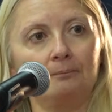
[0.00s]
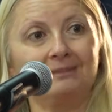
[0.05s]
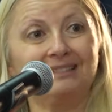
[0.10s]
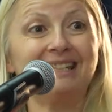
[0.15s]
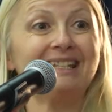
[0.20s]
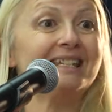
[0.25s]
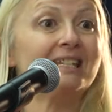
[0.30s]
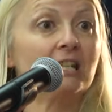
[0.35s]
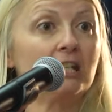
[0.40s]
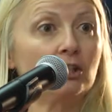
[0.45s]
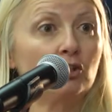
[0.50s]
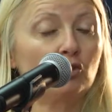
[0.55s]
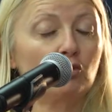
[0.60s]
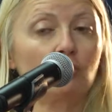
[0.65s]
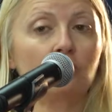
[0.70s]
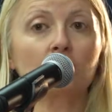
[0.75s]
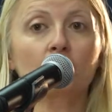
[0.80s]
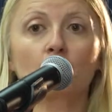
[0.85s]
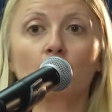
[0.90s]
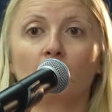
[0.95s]

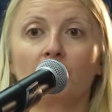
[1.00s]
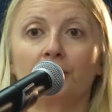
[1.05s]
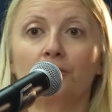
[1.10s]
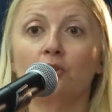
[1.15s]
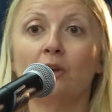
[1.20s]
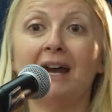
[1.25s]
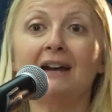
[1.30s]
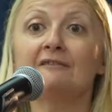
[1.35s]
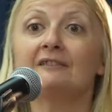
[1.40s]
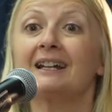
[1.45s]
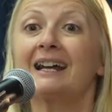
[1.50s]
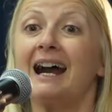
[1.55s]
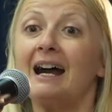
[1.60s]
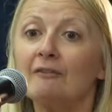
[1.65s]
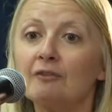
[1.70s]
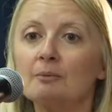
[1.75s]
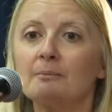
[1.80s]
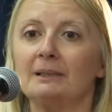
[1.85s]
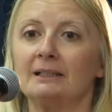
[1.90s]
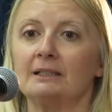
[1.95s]
decisions, where you have
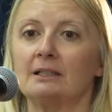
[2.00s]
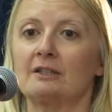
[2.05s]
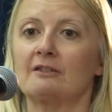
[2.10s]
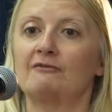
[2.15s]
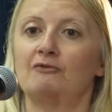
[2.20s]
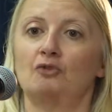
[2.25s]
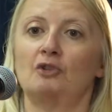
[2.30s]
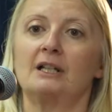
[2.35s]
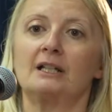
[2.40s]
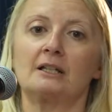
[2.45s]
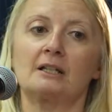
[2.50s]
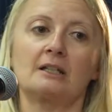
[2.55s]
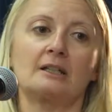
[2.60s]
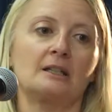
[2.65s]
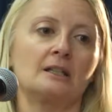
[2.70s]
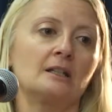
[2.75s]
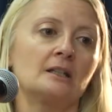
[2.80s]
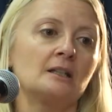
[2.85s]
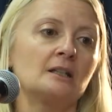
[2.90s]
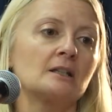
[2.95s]
governments, for
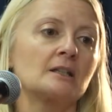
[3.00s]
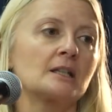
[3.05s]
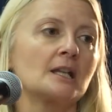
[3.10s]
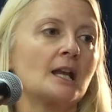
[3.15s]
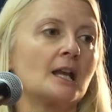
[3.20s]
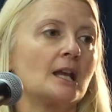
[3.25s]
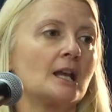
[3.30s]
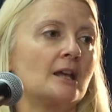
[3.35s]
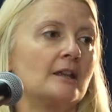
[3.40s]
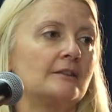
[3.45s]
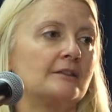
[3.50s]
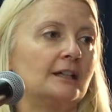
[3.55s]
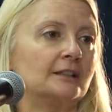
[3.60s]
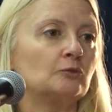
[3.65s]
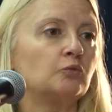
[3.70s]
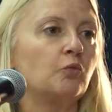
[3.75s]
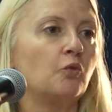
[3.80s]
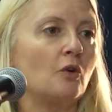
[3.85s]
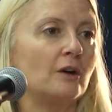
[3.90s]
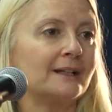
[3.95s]
instance,
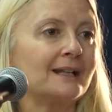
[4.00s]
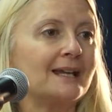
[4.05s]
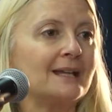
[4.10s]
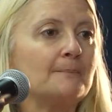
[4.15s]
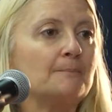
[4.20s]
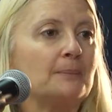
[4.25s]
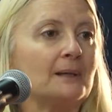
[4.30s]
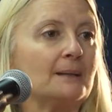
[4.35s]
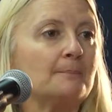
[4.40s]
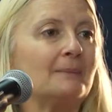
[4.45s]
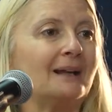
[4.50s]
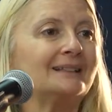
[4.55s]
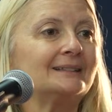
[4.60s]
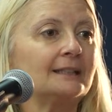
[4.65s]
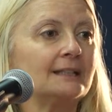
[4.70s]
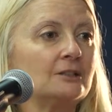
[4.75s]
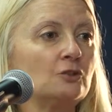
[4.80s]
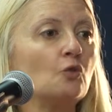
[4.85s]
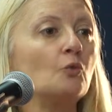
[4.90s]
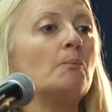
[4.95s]
that want to
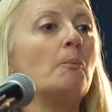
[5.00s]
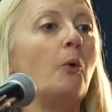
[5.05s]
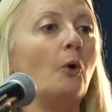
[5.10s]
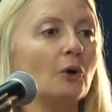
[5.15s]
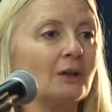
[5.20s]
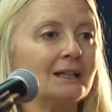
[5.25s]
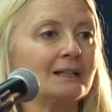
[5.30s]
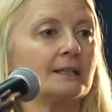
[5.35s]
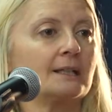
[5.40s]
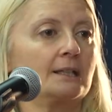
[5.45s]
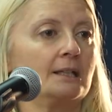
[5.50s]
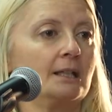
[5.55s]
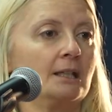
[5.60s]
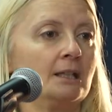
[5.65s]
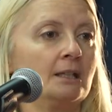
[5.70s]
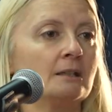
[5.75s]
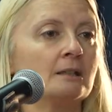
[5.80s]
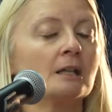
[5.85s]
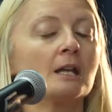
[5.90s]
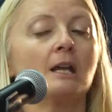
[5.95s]
implement a new
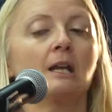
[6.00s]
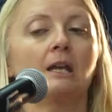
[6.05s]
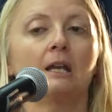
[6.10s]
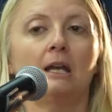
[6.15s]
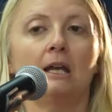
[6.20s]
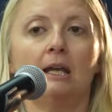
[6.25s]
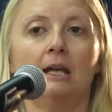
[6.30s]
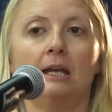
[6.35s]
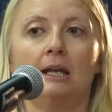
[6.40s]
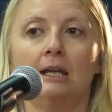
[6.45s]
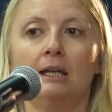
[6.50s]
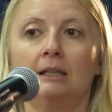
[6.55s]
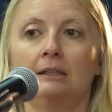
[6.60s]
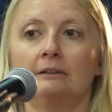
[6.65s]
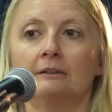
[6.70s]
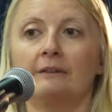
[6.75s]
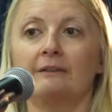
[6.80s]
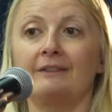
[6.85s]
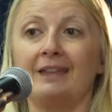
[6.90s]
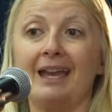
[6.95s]
policy,
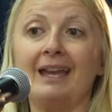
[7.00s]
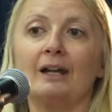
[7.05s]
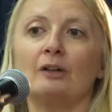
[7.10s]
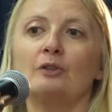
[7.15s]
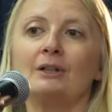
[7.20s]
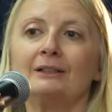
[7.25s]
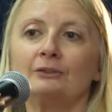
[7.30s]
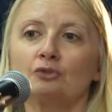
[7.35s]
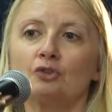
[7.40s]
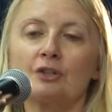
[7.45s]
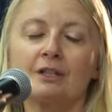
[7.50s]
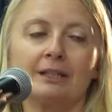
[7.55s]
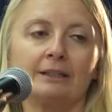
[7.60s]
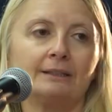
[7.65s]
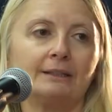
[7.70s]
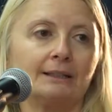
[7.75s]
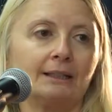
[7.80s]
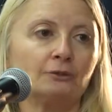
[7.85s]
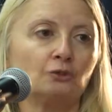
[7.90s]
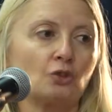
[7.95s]
and they are
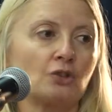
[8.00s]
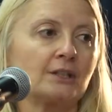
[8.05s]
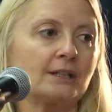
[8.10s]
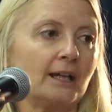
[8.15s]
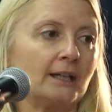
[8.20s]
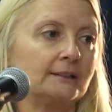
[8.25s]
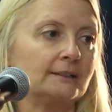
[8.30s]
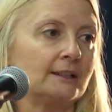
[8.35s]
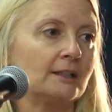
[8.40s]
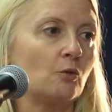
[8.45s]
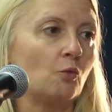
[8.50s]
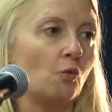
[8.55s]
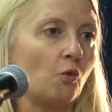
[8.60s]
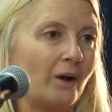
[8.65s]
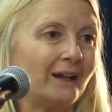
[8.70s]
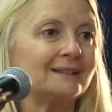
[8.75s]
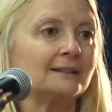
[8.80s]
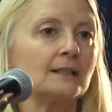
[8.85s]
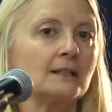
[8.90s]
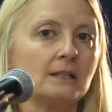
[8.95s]
interested in understanding
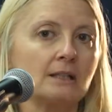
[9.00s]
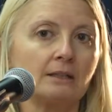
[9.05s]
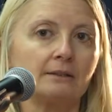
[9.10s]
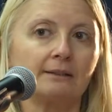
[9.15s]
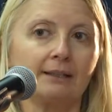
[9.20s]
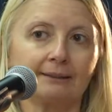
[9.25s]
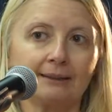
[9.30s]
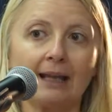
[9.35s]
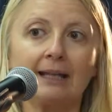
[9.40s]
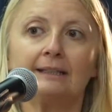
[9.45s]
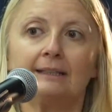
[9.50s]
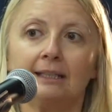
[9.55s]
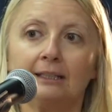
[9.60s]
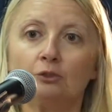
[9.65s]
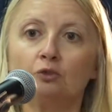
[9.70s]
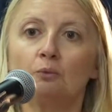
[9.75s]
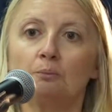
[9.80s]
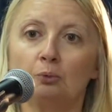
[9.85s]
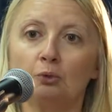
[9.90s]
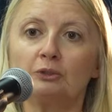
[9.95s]
what is it that I
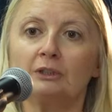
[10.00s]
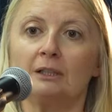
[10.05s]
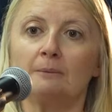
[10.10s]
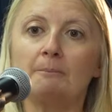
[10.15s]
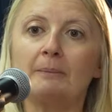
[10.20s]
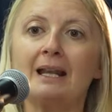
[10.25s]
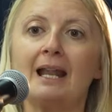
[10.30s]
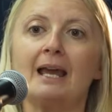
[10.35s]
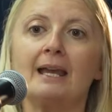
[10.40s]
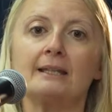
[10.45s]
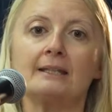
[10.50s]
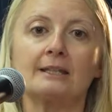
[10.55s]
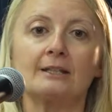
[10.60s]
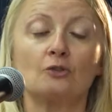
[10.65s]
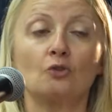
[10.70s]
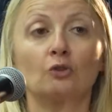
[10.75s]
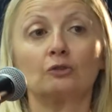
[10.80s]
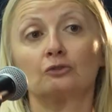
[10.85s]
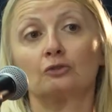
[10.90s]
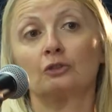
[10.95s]
need to put in place
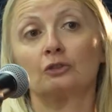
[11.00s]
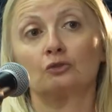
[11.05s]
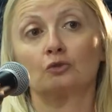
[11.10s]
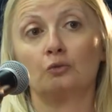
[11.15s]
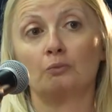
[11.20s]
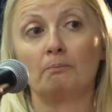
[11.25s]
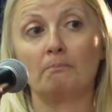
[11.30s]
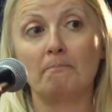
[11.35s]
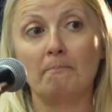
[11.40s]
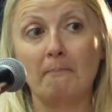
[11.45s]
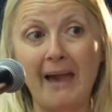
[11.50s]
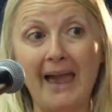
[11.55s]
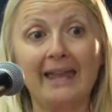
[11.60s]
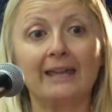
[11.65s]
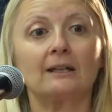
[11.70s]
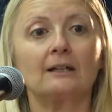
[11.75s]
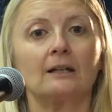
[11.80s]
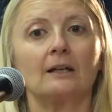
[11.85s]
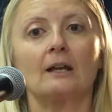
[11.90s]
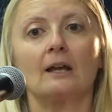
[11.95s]
in order to
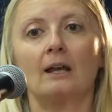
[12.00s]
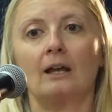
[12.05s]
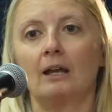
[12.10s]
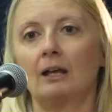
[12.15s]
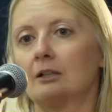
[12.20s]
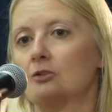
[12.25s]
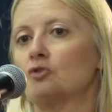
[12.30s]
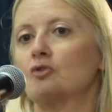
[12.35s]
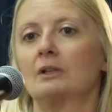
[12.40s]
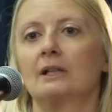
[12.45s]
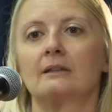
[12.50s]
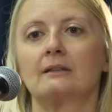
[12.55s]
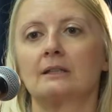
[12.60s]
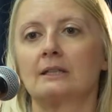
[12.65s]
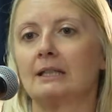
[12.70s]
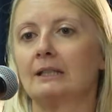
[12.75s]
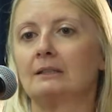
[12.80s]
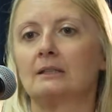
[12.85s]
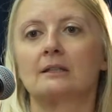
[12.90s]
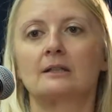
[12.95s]
make actually the
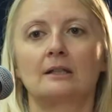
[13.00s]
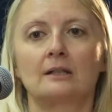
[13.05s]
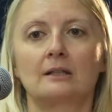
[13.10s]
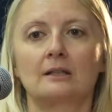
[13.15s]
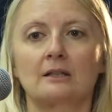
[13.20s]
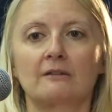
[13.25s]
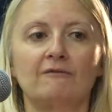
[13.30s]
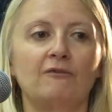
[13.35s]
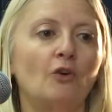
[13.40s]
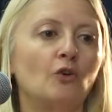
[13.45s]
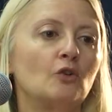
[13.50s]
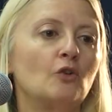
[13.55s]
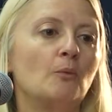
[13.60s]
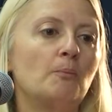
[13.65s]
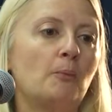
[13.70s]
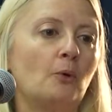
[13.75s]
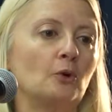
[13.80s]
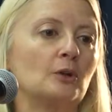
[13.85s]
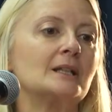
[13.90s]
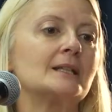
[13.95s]
citizens follow
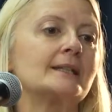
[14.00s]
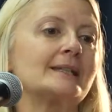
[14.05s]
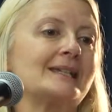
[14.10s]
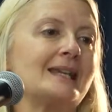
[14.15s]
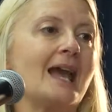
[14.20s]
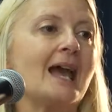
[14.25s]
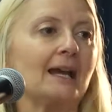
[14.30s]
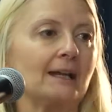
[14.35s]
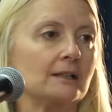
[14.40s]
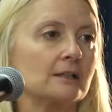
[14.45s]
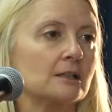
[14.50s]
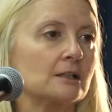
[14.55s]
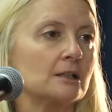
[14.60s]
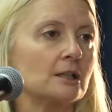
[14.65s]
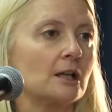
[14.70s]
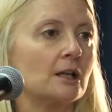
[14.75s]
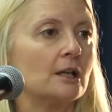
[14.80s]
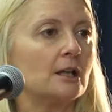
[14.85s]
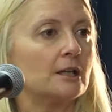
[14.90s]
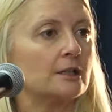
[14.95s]
policy X.
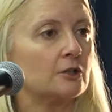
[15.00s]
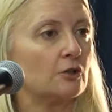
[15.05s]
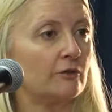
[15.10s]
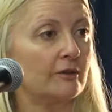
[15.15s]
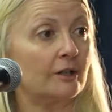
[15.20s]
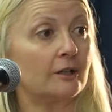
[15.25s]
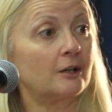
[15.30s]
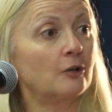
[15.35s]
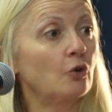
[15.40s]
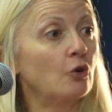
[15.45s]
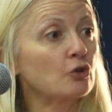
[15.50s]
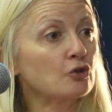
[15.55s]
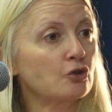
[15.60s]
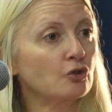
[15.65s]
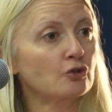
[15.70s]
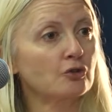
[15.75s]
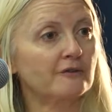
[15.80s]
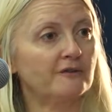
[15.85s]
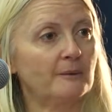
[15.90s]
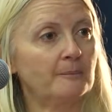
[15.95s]
So there are all
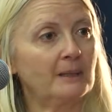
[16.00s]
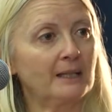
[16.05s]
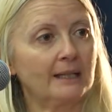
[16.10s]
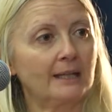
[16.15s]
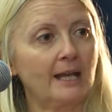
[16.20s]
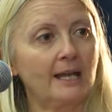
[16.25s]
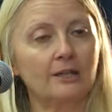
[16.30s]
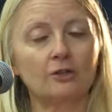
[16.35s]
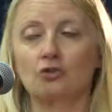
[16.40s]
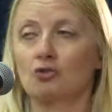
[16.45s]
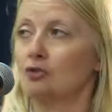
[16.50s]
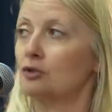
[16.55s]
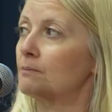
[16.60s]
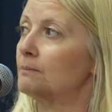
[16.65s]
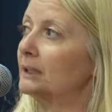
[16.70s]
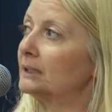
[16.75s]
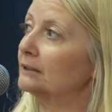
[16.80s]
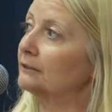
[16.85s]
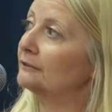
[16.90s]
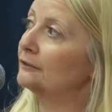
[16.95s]
sorts of applications,
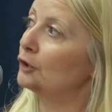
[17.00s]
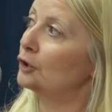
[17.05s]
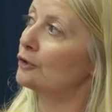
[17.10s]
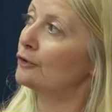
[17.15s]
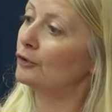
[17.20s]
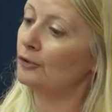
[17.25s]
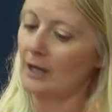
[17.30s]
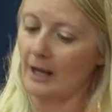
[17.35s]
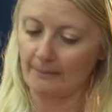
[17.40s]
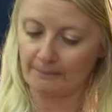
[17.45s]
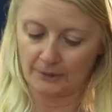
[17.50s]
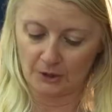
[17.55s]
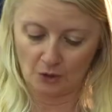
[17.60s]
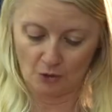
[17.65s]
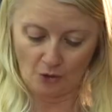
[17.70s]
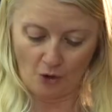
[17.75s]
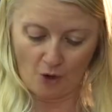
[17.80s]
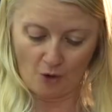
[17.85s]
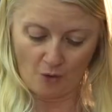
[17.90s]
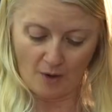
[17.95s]
but the further up you
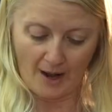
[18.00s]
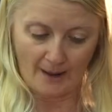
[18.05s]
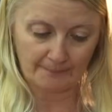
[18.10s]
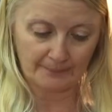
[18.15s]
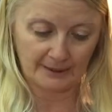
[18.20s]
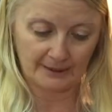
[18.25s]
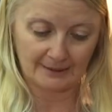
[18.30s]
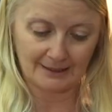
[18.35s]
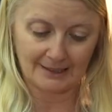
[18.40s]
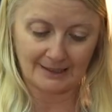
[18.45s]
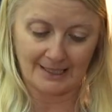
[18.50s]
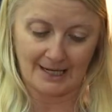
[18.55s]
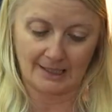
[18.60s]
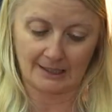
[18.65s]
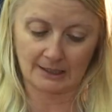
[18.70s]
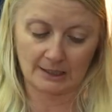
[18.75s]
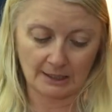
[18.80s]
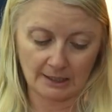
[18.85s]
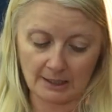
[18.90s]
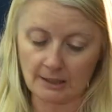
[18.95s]
go up in this
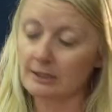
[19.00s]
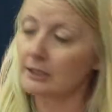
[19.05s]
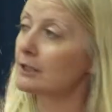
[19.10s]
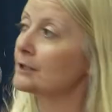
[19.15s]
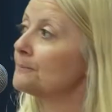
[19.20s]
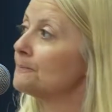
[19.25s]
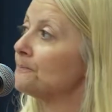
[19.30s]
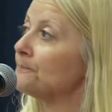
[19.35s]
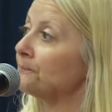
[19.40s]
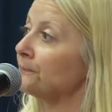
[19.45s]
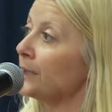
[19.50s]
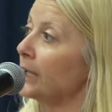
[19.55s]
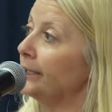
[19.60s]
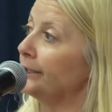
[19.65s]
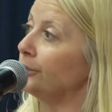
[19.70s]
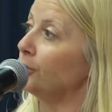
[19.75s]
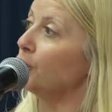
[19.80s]
axis, you